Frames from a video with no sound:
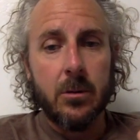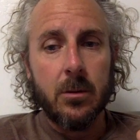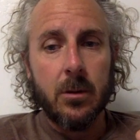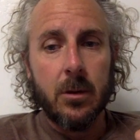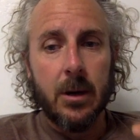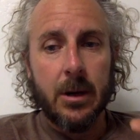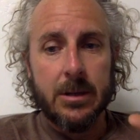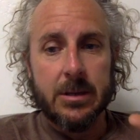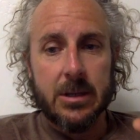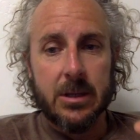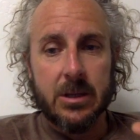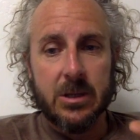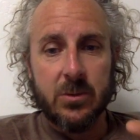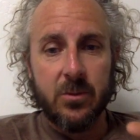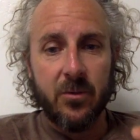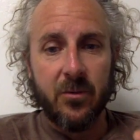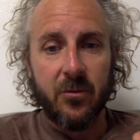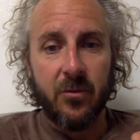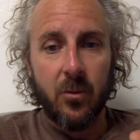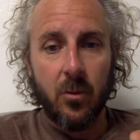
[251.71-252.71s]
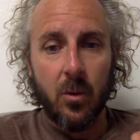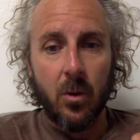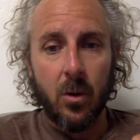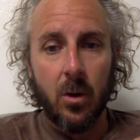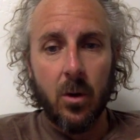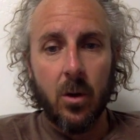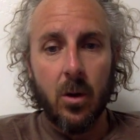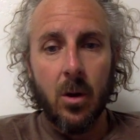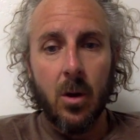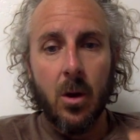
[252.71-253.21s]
and I said this before,